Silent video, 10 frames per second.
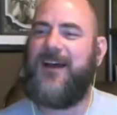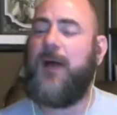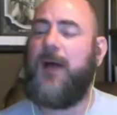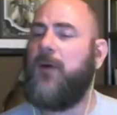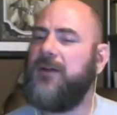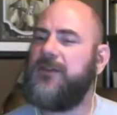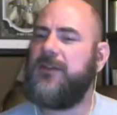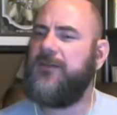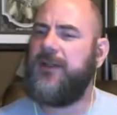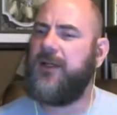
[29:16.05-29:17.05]
I watched your
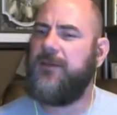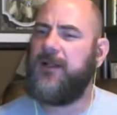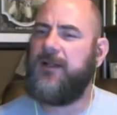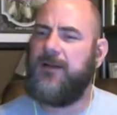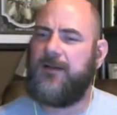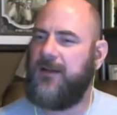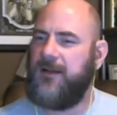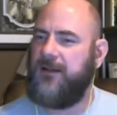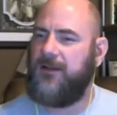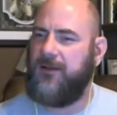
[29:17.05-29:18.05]
video, but it looked like
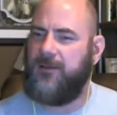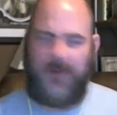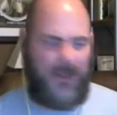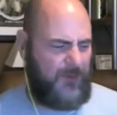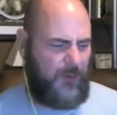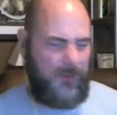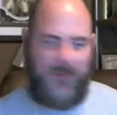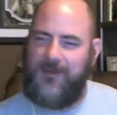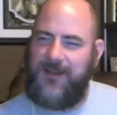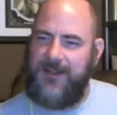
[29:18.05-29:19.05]
it was kind of a normal
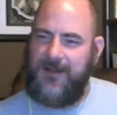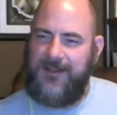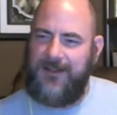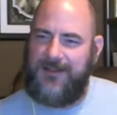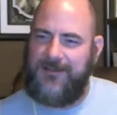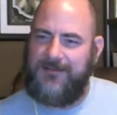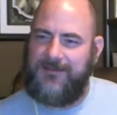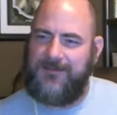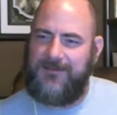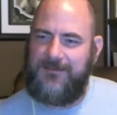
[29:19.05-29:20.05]
video. You didn't
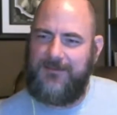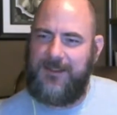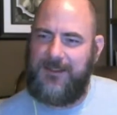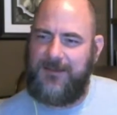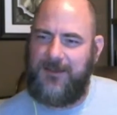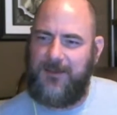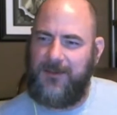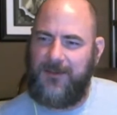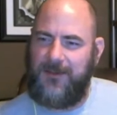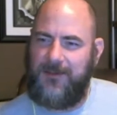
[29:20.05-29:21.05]
go
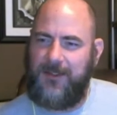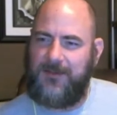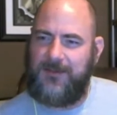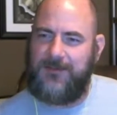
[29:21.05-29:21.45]
through too much.